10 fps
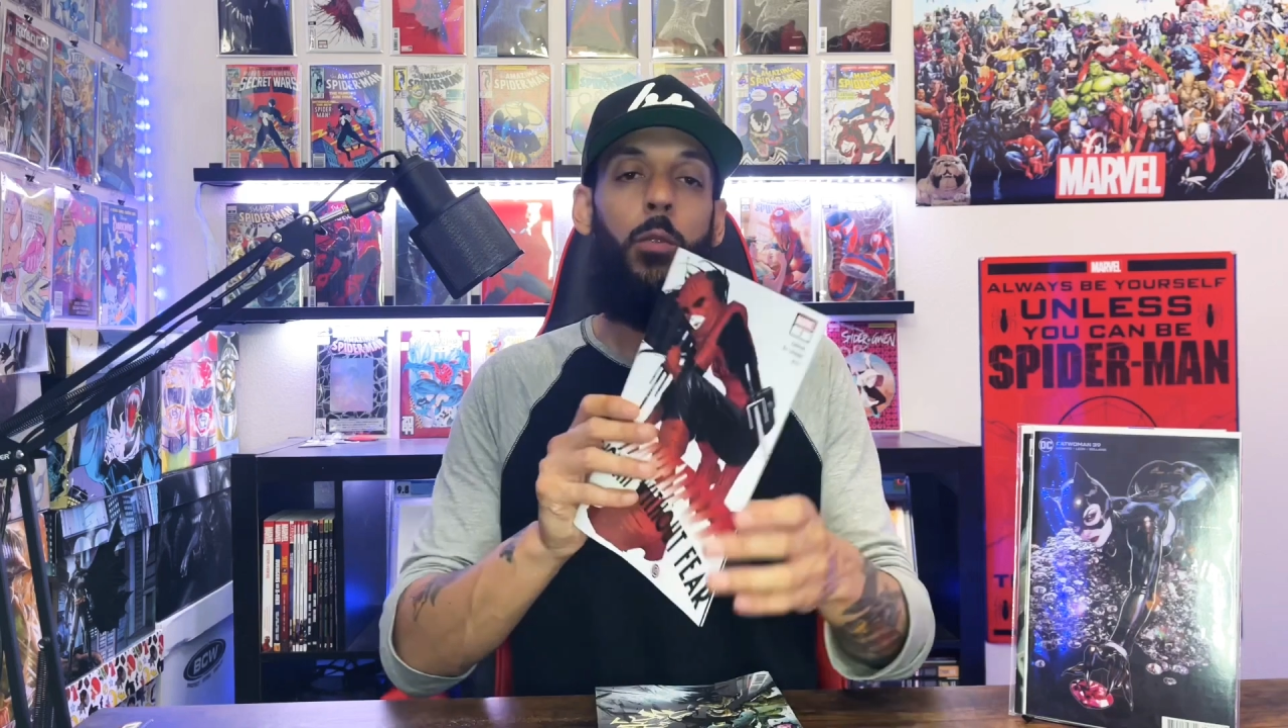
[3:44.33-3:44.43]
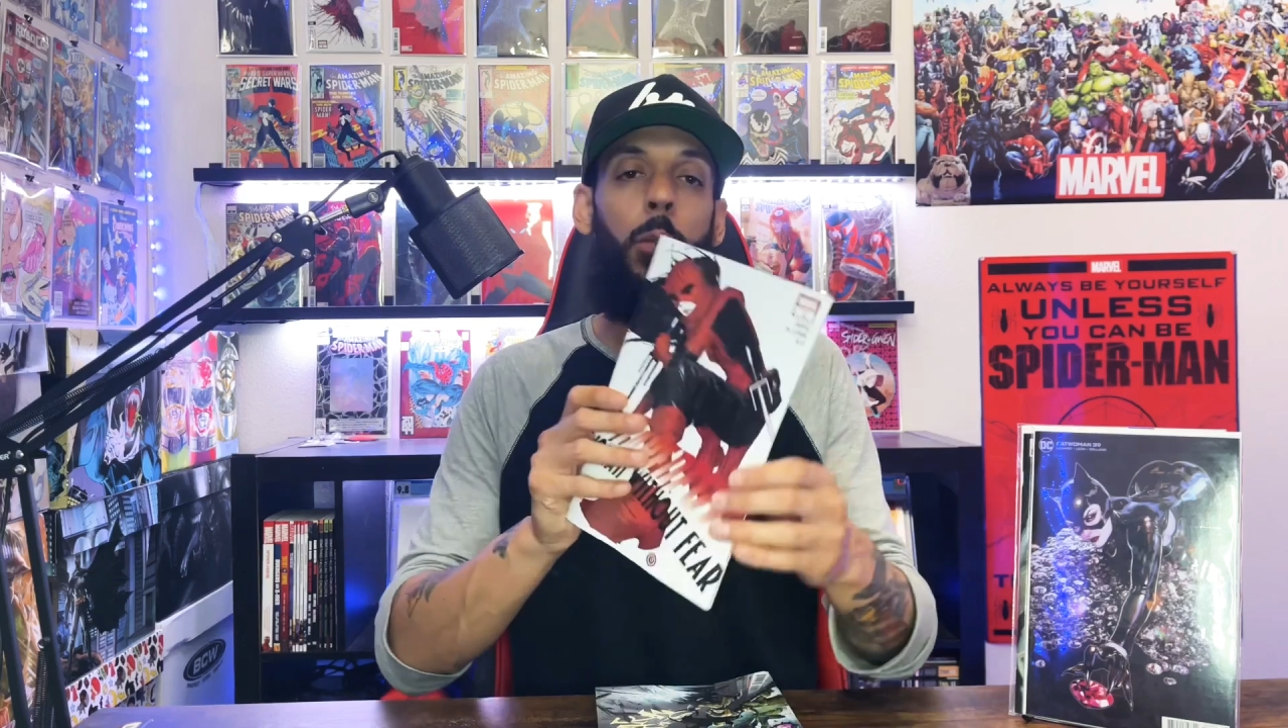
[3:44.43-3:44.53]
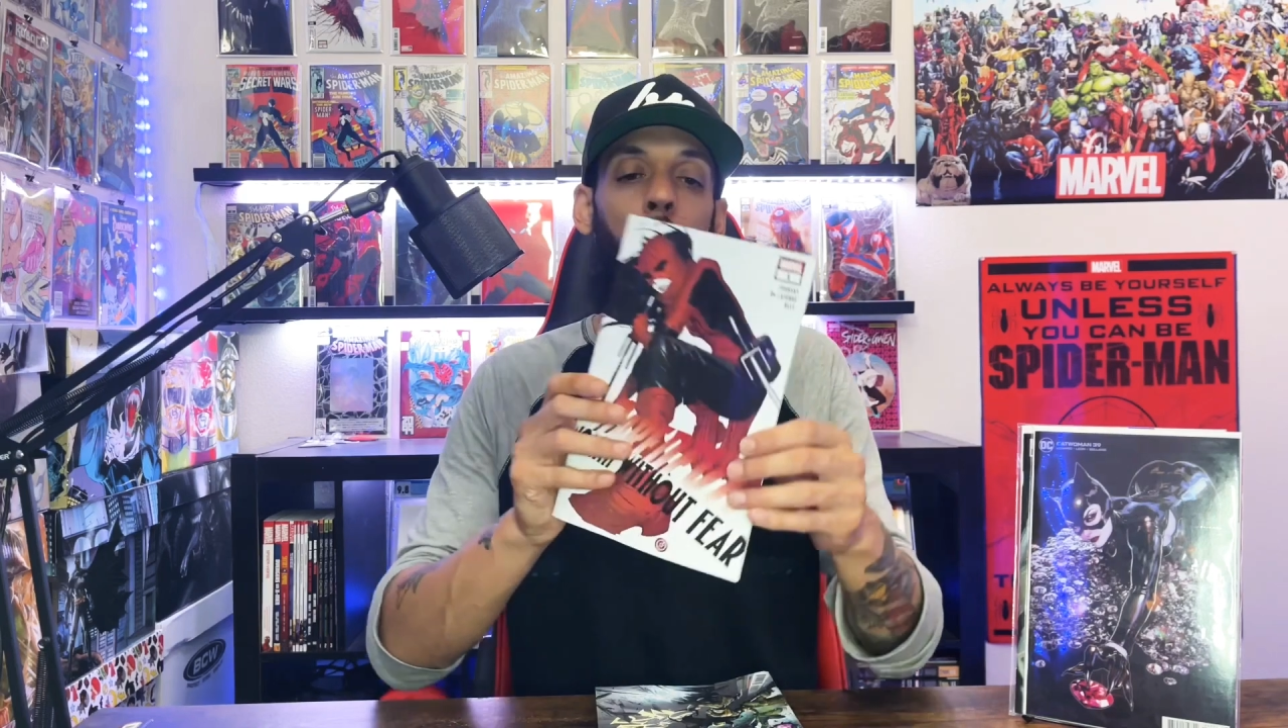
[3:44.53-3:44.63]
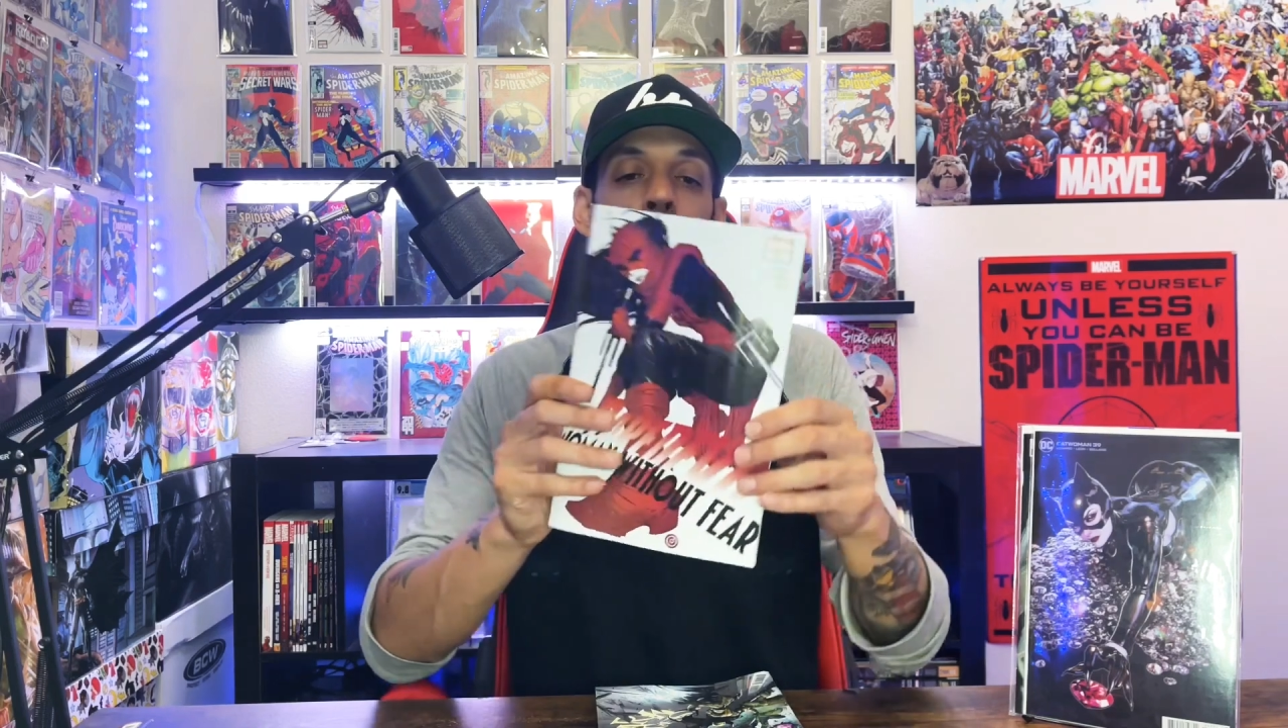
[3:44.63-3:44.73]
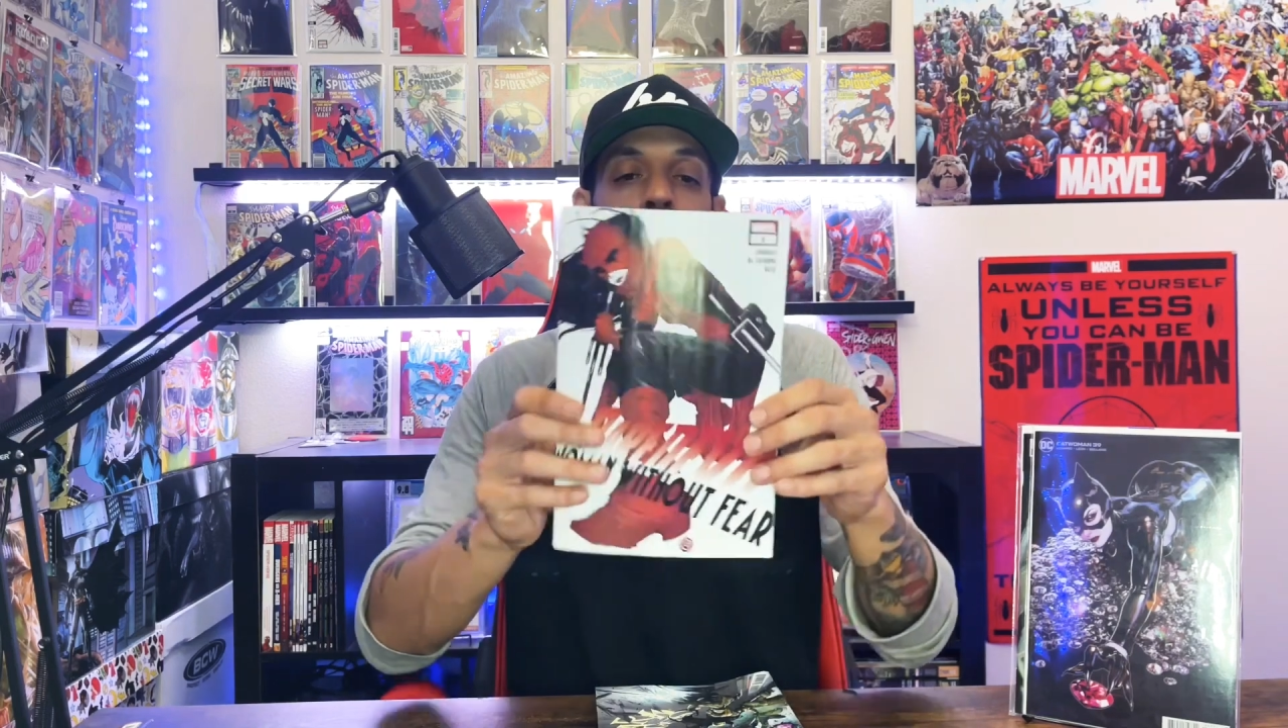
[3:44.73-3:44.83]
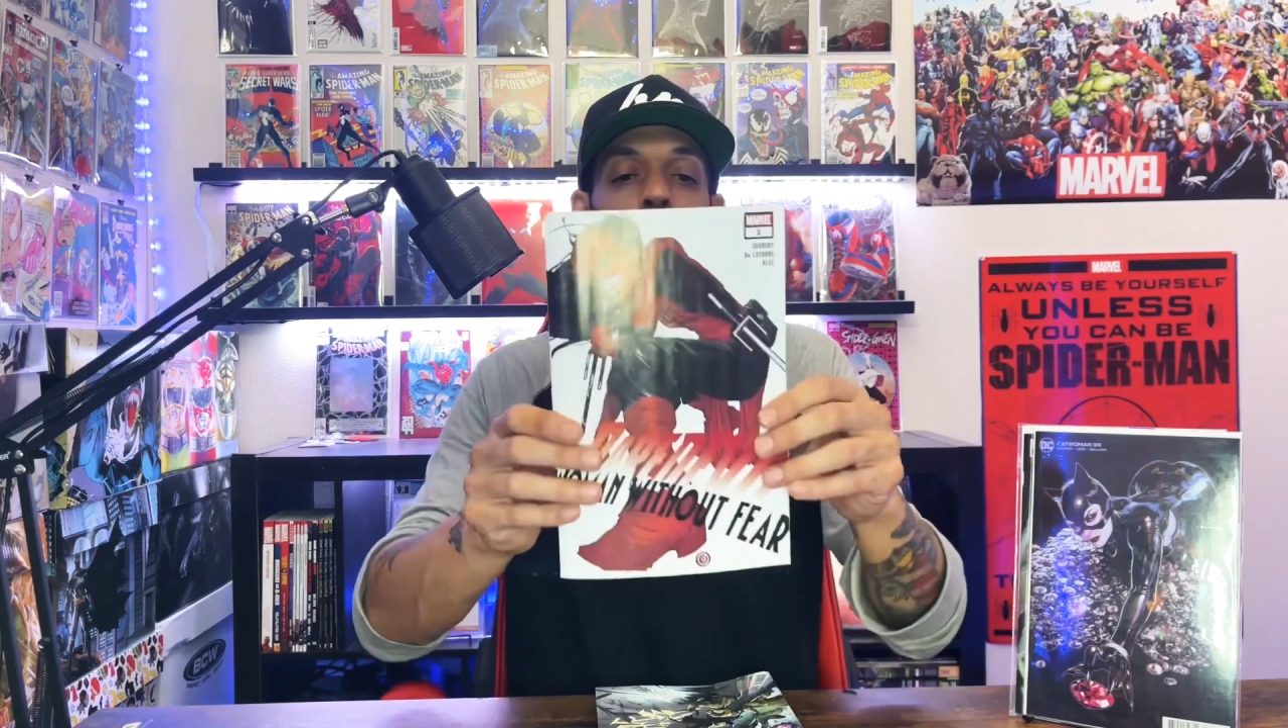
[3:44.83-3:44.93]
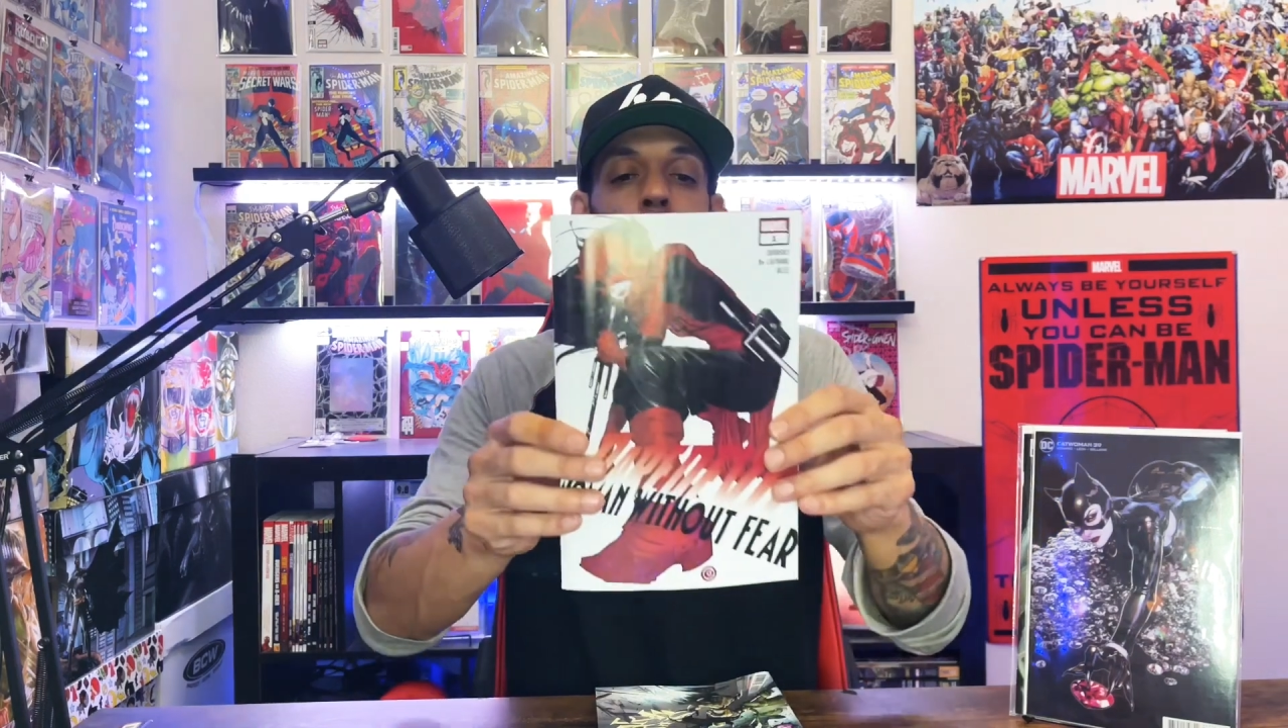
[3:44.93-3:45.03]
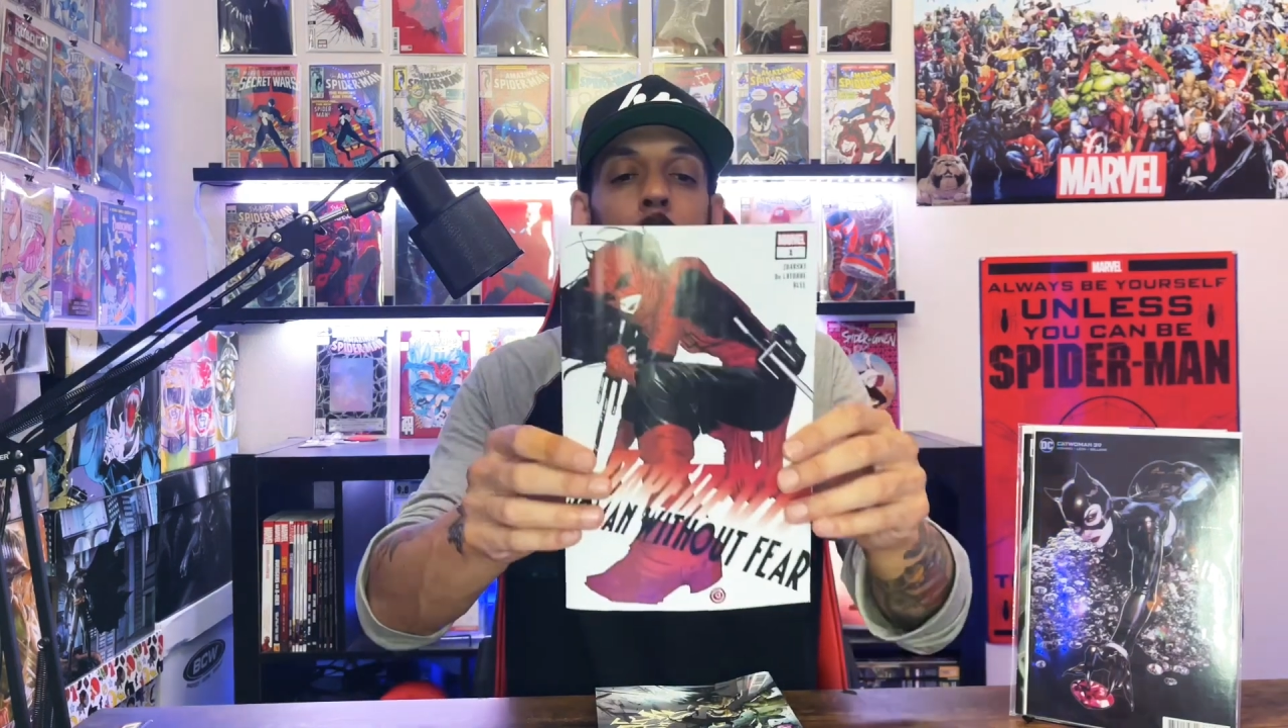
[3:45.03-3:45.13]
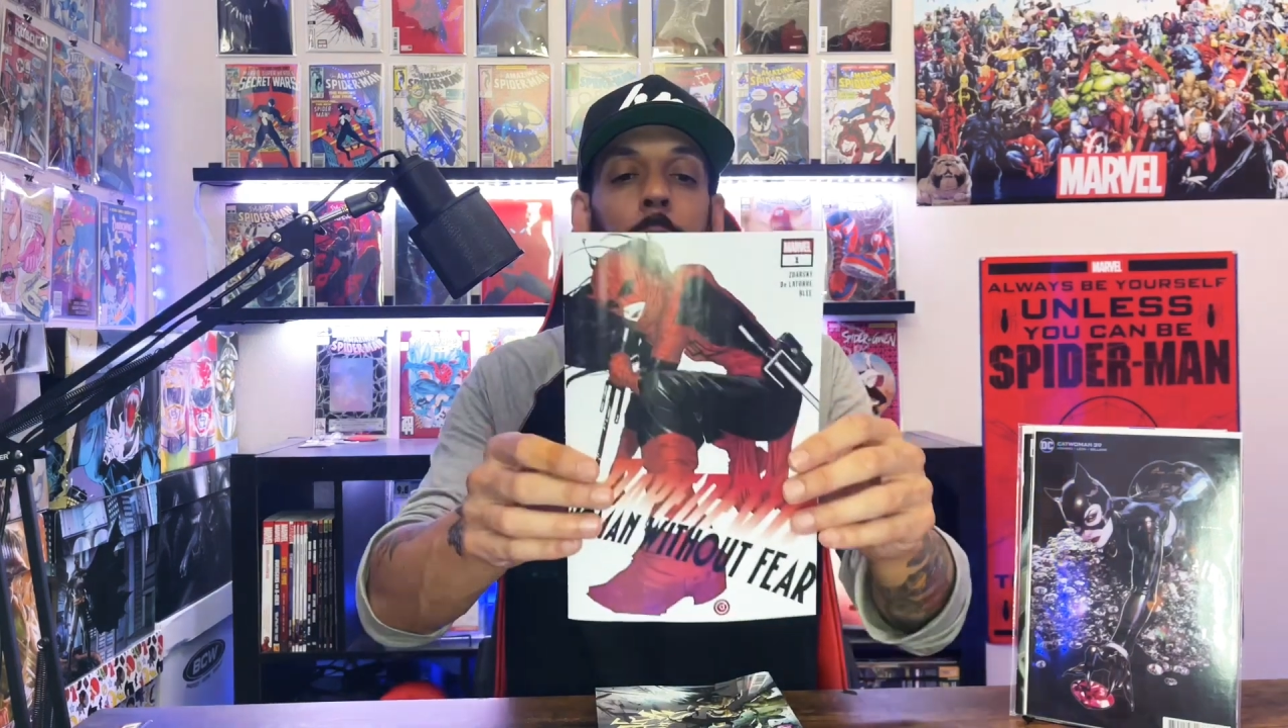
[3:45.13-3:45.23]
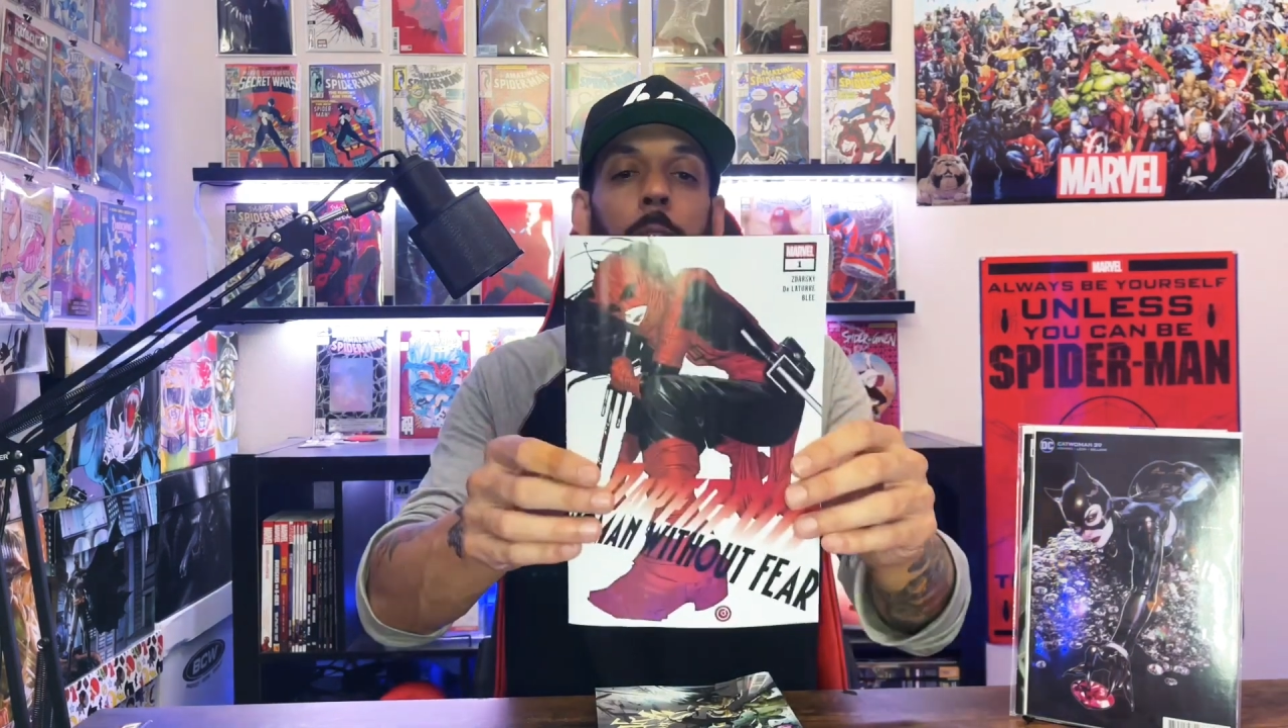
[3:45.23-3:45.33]
Woman Found
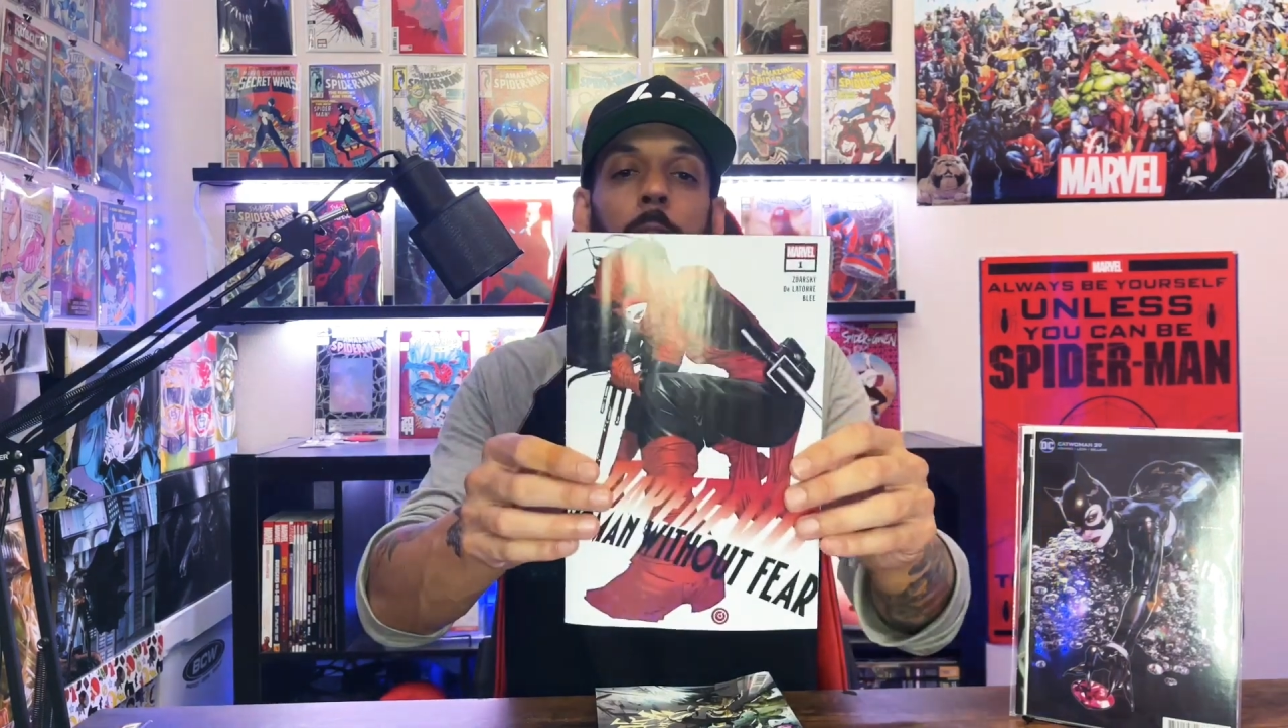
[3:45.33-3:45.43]
Fear